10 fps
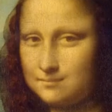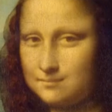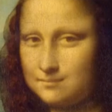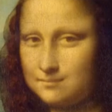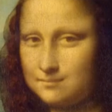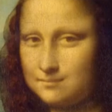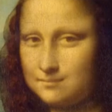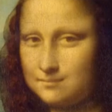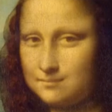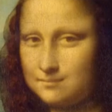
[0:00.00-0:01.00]

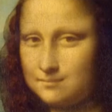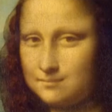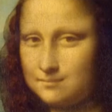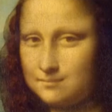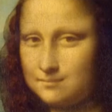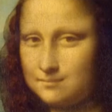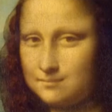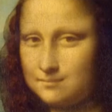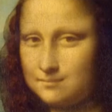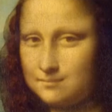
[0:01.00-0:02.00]

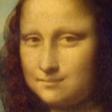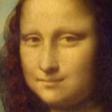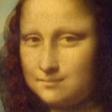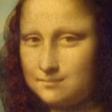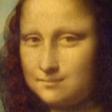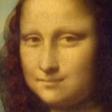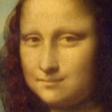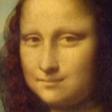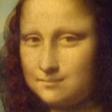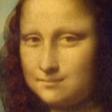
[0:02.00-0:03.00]

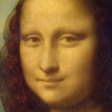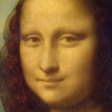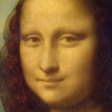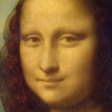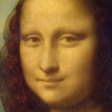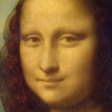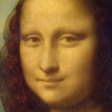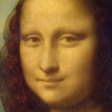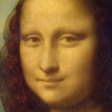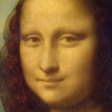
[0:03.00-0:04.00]

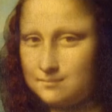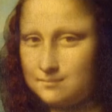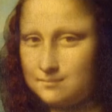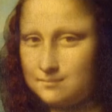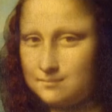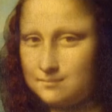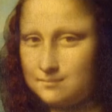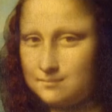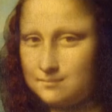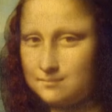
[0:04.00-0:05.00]

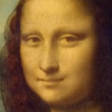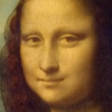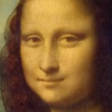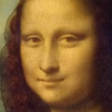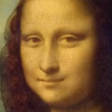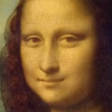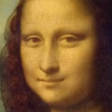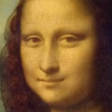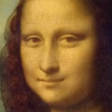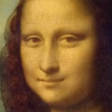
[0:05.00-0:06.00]

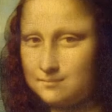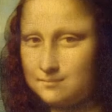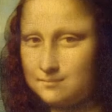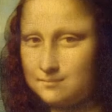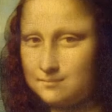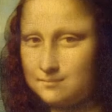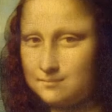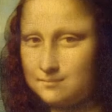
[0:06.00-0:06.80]
This is a still picture; no speech is visible.